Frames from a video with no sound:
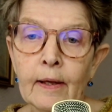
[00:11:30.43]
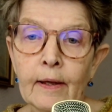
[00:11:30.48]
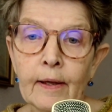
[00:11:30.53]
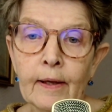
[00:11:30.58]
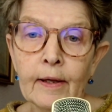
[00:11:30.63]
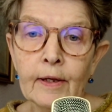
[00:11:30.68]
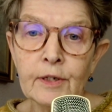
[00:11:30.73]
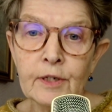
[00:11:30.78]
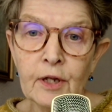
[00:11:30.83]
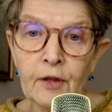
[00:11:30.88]

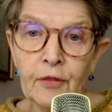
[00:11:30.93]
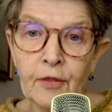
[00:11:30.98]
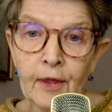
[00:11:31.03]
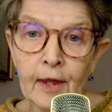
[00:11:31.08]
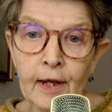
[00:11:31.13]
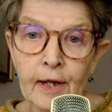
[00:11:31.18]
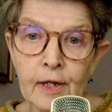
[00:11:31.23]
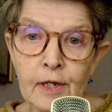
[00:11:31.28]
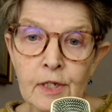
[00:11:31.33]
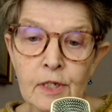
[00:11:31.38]
She
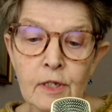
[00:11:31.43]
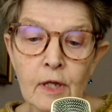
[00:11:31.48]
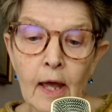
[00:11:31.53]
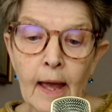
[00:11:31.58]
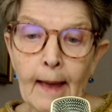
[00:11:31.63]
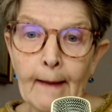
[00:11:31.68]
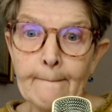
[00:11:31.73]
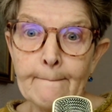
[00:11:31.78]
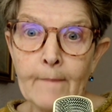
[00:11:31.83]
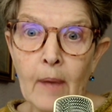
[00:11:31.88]
thinks,
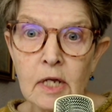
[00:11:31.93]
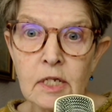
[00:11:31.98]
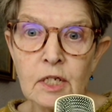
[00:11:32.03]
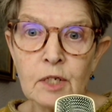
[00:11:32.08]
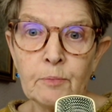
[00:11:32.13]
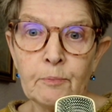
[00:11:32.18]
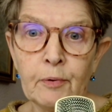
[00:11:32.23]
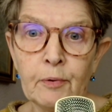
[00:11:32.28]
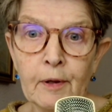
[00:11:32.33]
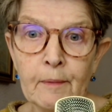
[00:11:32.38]

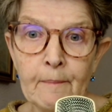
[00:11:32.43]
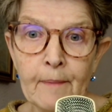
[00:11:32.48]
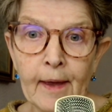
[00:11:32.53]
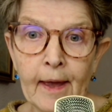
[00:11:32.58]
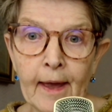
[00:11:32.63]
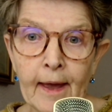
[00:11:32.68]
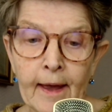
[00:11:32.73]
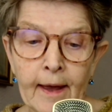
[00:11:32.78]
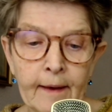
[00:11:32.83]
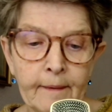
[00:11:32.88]
must
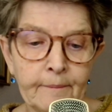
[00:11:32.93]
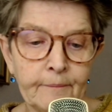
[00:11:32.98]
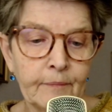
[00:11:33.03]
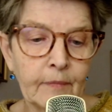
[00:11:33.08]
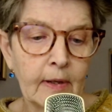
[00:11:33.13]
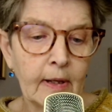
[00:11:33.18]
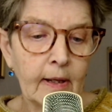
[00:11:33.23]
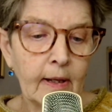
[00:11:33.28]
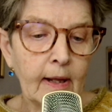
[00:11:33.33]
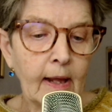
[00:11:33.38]
prepare,
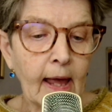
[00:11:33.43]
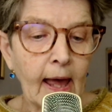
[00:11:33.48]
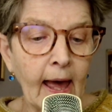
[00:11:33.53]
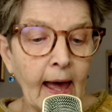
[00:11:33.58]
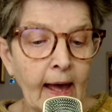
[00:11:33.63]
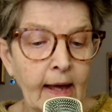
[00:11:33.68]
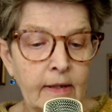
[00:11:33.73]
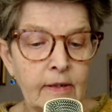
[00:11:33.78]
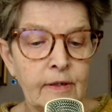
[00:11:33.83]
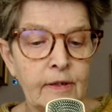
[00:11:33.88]

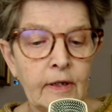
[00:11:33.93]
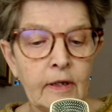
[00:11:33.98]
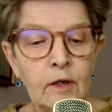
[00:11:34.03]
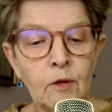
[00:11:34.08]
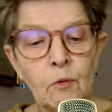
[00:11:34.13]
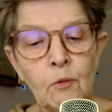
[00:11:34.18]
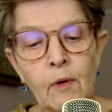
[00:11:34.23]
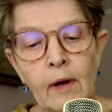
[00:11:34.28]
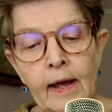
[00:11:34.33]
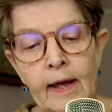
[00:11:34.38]
and in
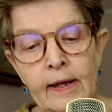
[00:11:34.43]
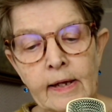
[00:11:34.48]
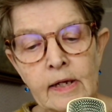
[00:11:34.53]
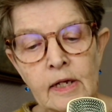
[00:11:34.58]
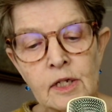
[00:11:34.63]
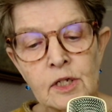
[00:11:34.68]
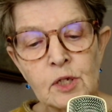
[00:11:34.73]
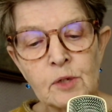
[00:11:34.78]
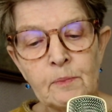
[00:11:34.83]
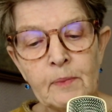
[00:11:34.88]
a way
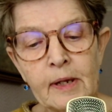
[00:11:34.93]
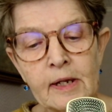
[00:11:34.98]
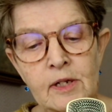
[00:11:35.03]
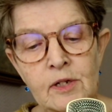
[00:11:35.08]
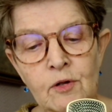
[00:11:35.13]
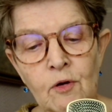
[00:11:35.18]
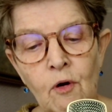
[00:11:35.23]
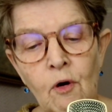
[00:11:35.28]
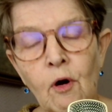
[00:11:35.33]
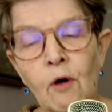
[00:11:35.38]
it
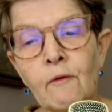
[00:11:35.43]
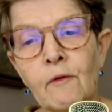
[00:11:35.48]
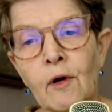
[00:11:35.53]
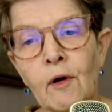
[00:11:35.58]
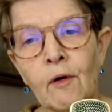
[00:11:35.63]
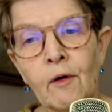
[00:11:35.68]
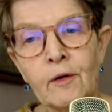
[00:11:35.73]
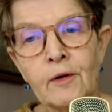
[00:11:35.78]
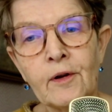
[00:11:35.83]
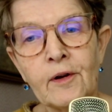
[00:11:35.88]
spills
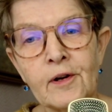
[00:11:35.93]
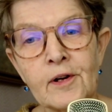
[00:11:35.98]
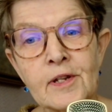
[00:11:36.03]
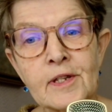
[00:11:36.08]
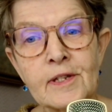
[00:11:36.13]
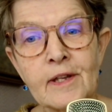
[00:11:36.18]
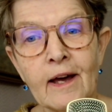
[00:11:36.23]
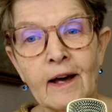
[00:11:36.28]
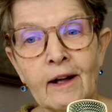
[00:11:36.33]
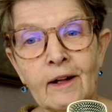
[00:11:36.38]
over on
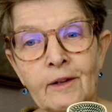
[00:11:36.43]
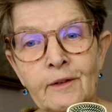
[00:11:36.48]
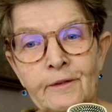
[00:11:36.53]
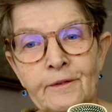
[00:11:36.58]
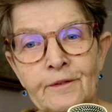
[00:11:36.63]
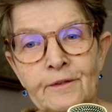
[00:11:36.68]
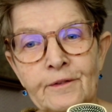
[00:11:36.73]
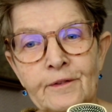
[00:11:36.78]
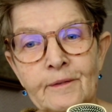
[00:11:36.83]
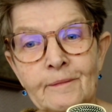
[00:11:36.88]

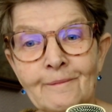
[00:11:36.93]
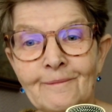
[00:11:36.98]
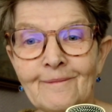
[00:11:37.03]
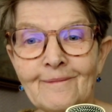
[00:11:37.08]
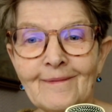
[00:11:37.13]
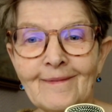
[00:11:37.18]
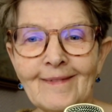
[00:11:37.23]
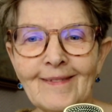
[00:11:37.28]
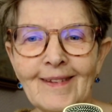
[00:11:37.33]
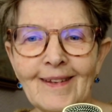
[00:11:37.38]
herself.
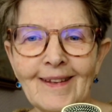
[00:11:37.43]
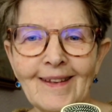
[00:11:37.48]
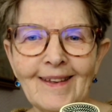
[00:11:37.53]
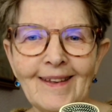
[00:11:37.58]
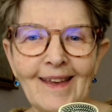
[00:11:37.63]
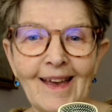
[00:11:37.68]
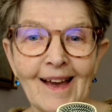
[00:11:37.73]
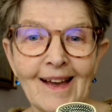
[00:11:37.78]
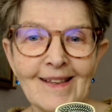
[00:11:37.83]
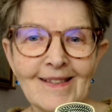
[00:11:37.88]

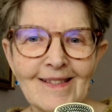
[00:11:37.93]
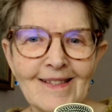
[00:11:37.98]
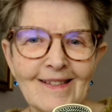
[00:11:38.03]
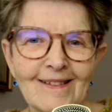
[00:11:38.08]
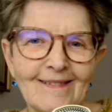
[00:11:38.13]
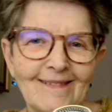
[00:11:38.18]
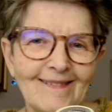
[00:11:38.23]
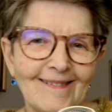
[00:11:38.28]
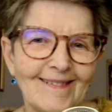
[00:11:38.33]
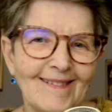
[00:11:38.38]
Yes,
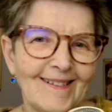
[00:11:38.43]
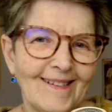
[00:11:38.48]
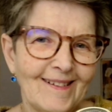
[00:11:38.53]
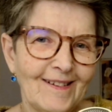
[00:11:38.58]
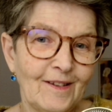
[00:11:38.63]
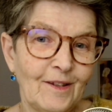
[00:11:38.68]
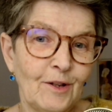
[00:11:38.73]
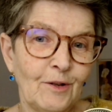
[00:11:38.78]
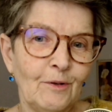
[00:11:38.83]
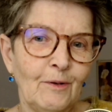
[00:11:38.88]

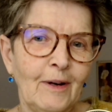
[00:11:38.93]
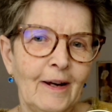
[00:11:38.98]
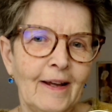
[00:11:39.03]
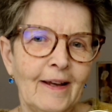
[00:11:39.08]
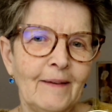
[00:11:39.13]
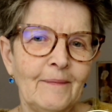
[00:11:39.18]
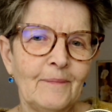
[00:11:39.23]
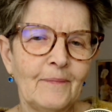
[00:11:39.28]
truly.